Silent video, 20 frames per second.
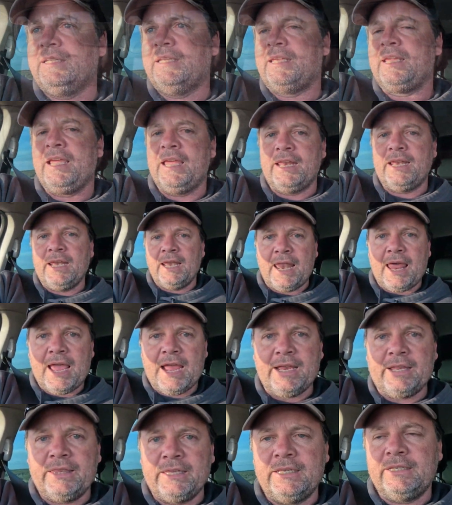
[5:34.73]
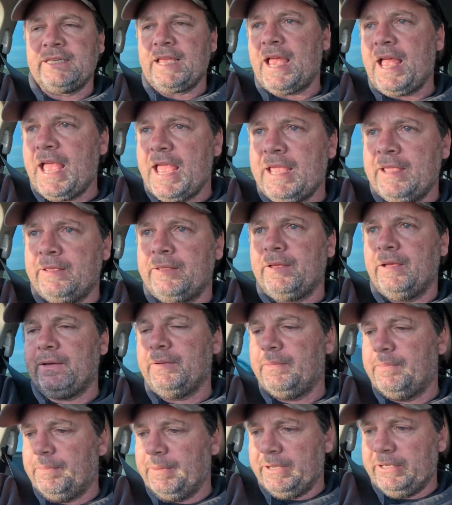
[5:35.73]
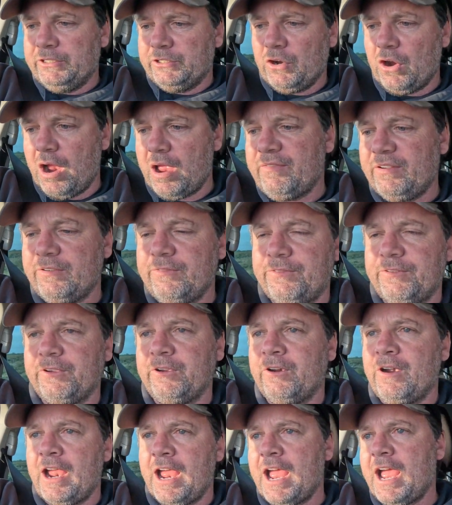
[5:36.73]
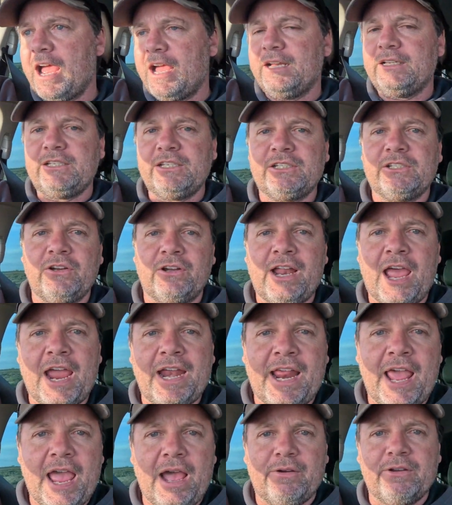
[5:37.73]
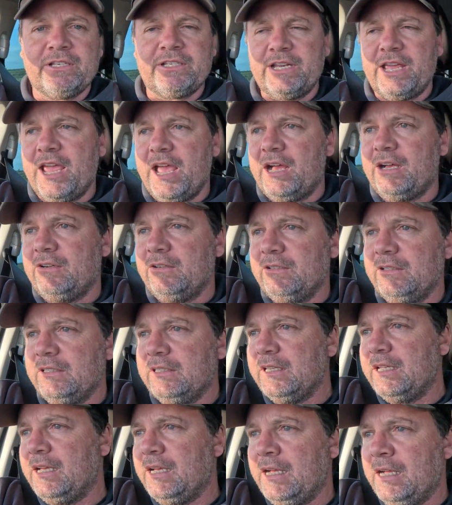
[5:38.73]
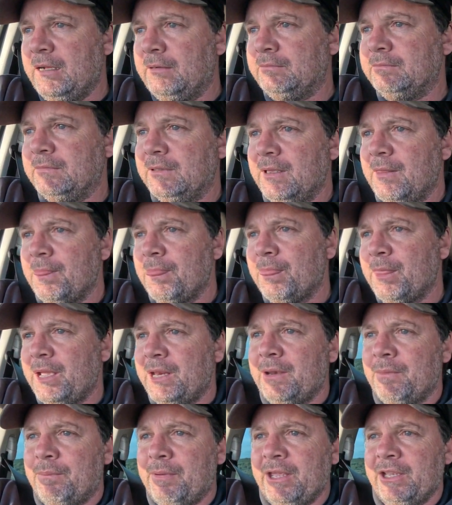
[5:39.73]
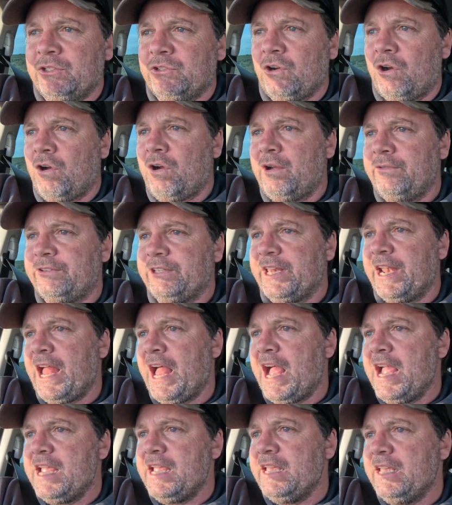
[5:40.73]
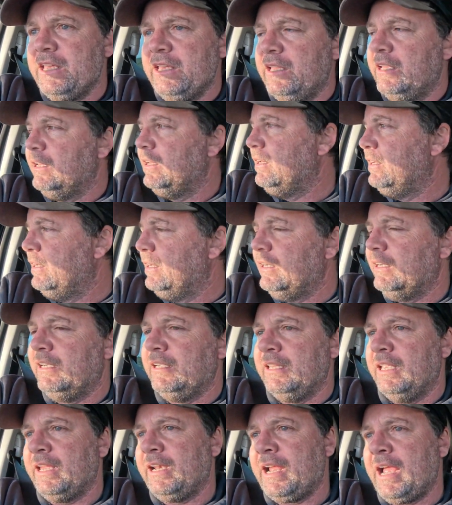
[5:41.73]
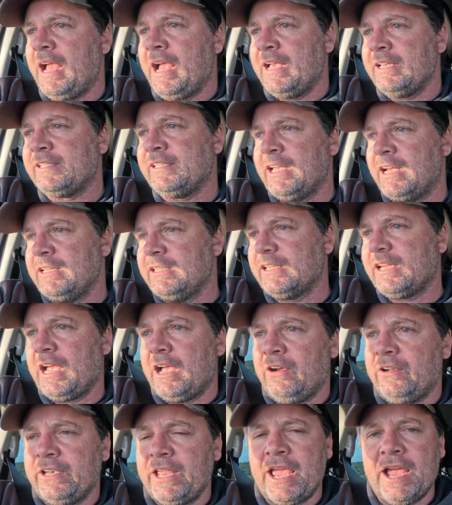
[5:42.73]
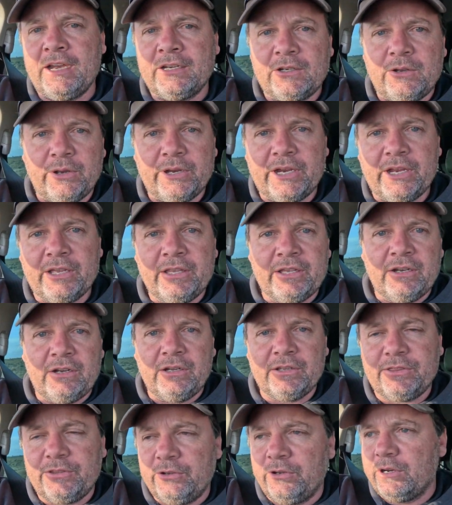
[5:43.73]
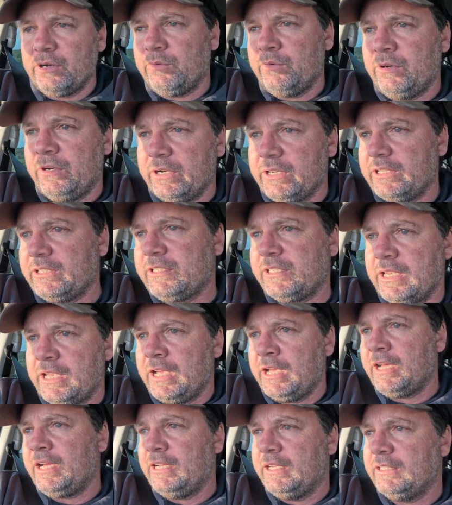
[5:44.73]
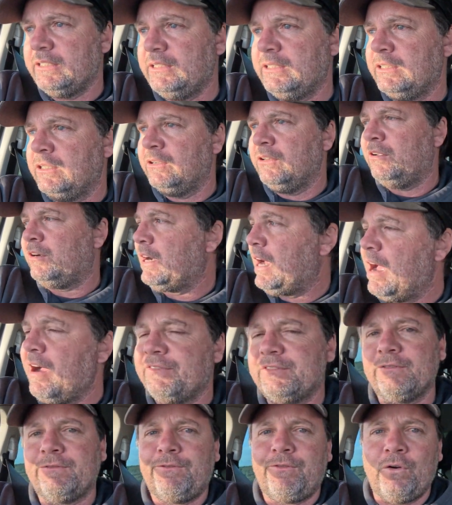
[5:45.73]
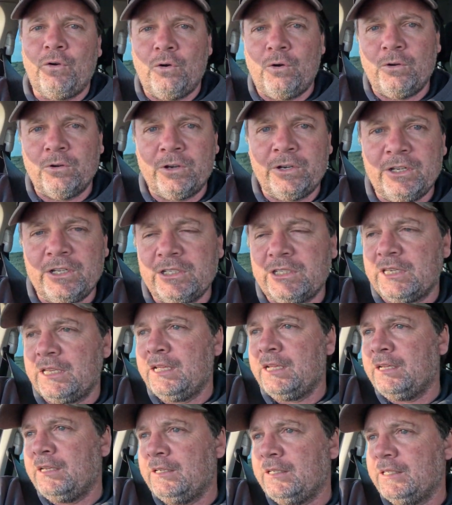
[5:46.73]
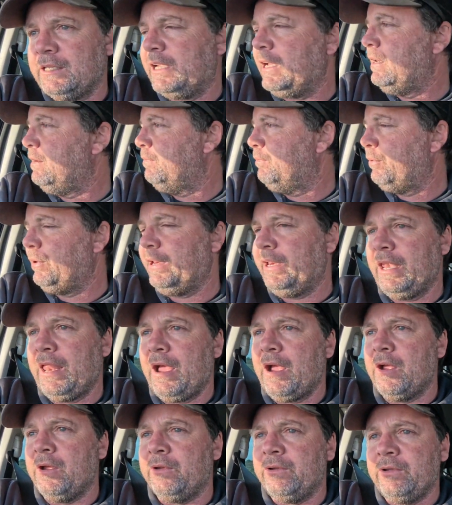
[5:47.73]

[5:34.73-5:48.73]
Getting late in the day. Been driving for just on 8 hours now. It's been a big drive today. That sun's going down quicker than I thought it would. It's not long after 4 and it's getting pretty low.